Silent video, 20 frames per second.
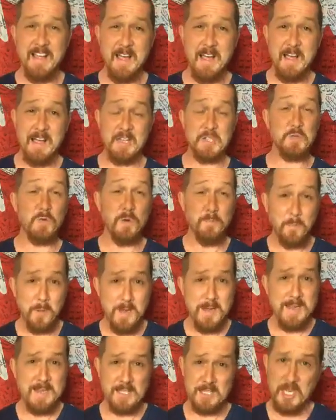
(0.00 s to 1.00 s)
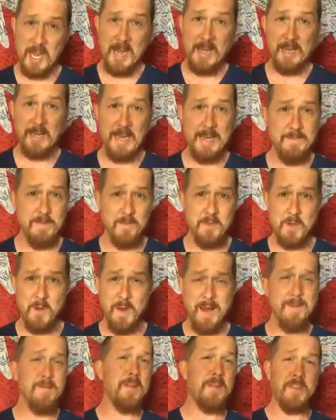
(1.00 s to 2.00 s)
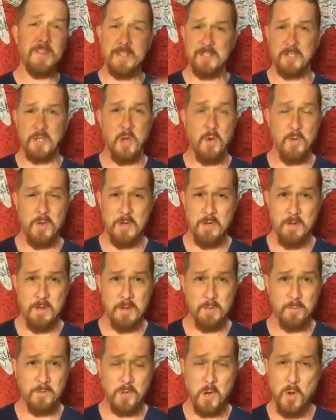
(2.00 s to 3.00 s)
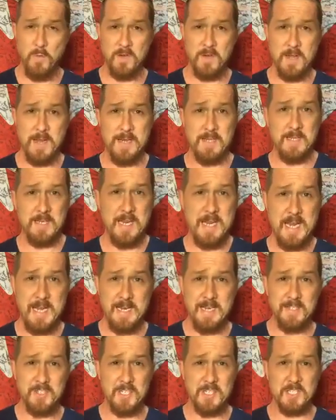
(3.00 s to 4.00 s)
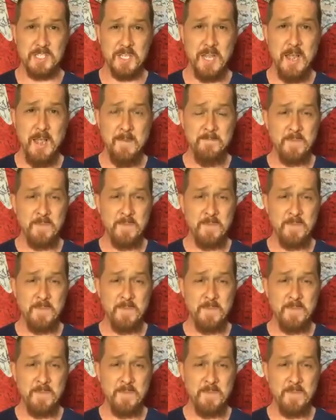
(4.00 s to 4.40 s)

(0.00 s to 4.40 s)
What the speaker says: So we're pretty excited, even though everything that's going on with COVID-19 and just